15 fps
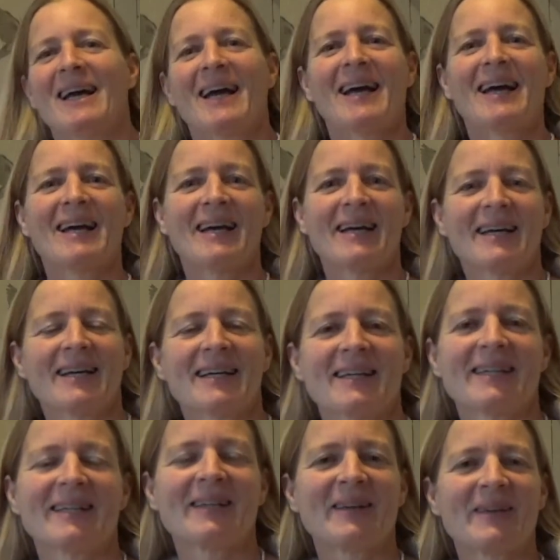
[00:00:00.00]

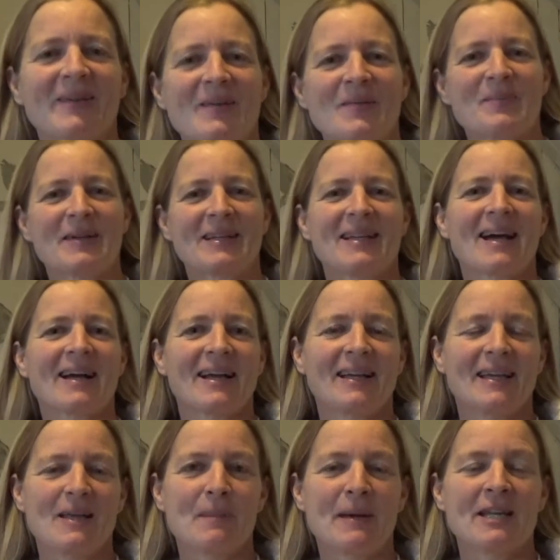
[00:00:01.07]
But
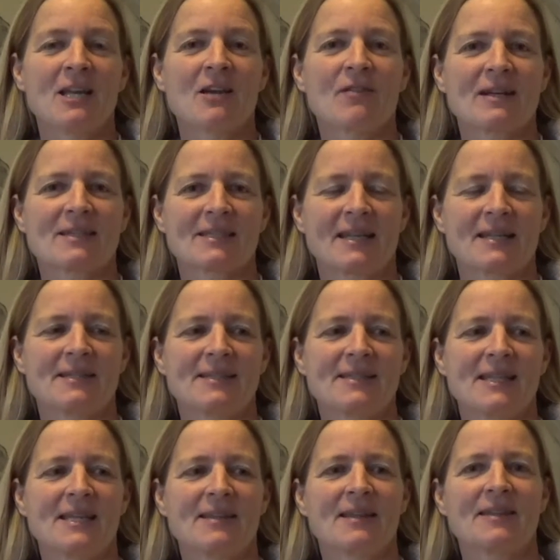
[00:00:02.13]
luckily many of us can
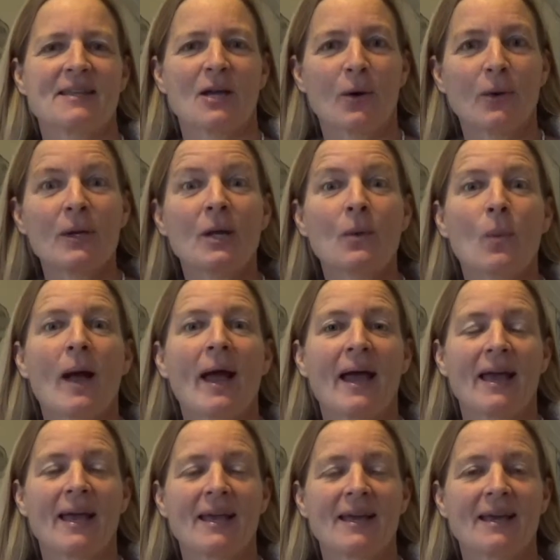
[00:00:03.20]
see that the only
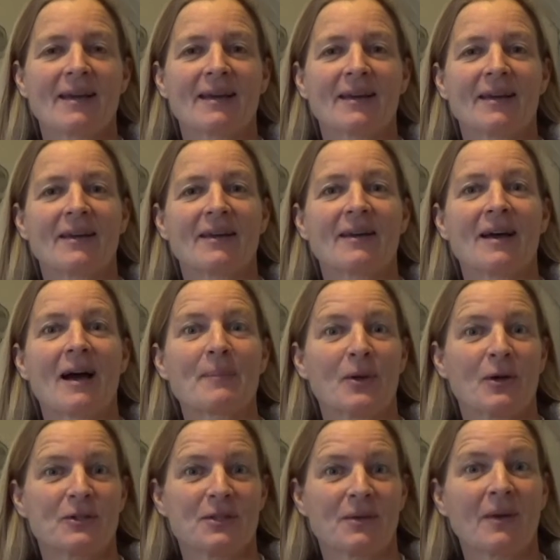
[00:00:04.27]
way I'm
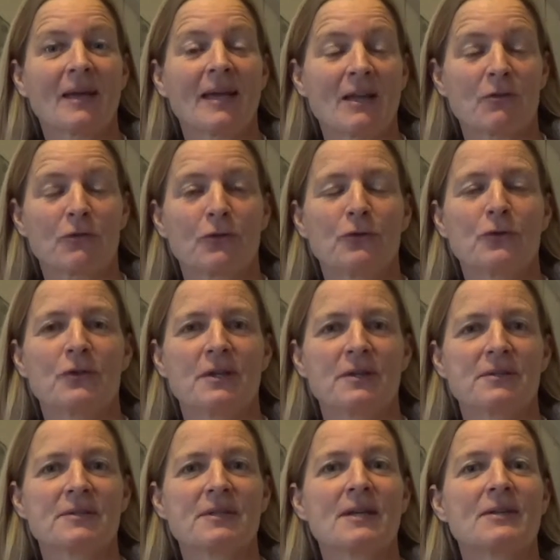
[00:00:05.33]
going to get through
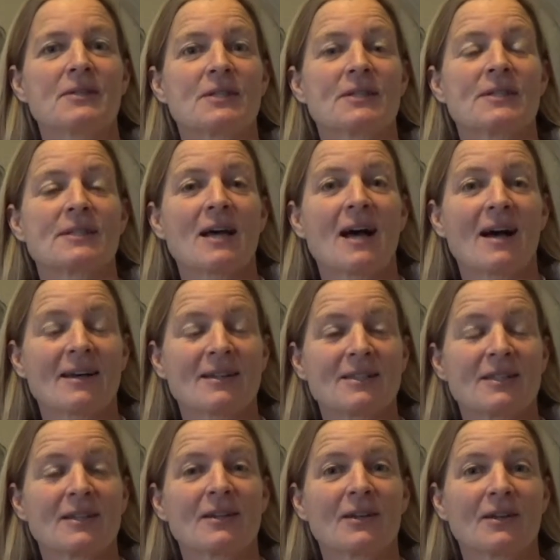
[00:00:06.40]
this is to
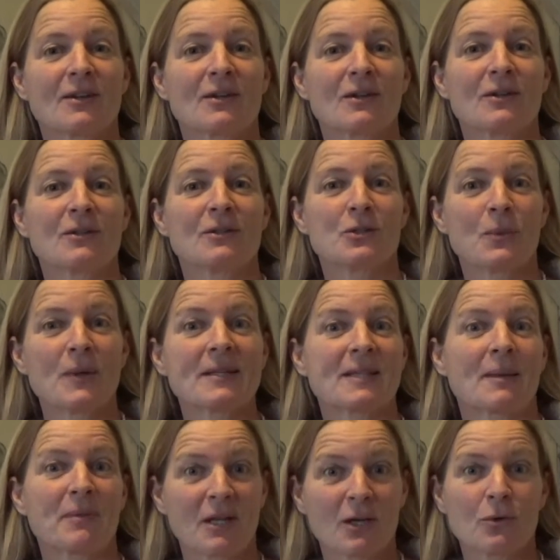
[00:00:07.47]
start doing
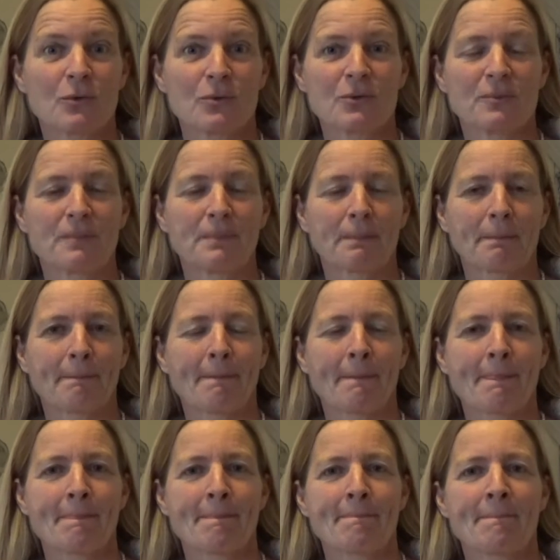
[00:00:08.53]
something good
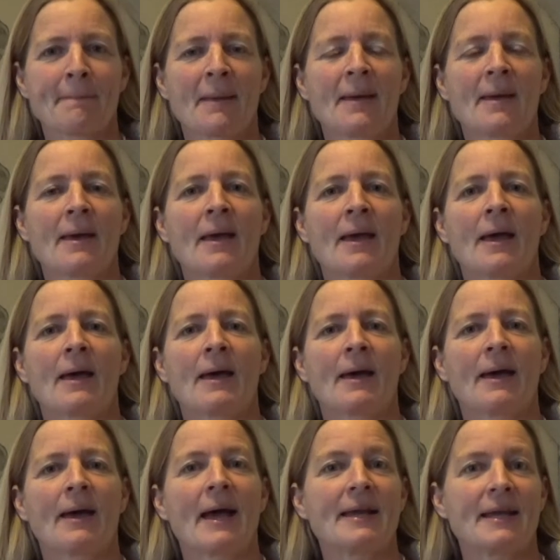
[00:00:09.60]

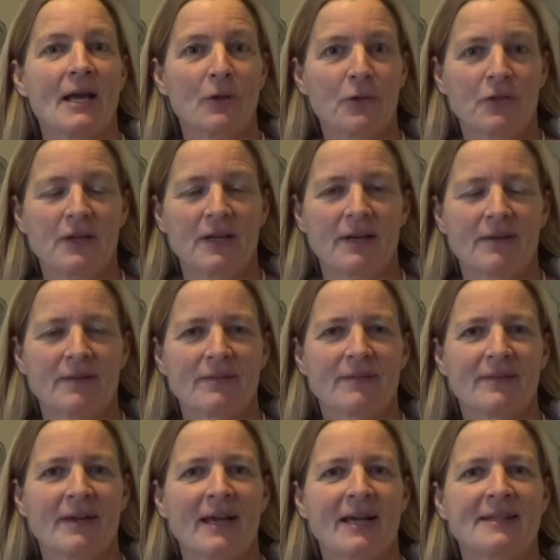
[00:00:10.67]
and healthy
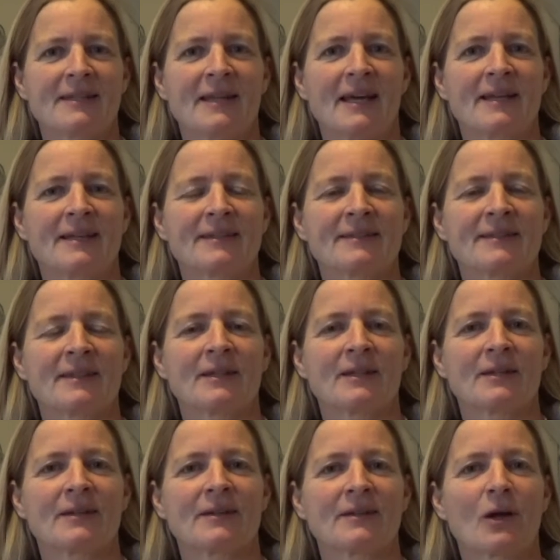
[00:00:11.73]
and
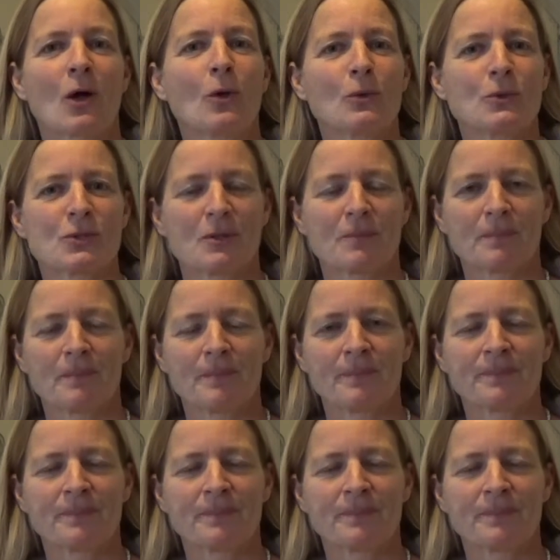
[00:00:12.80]
wholesome.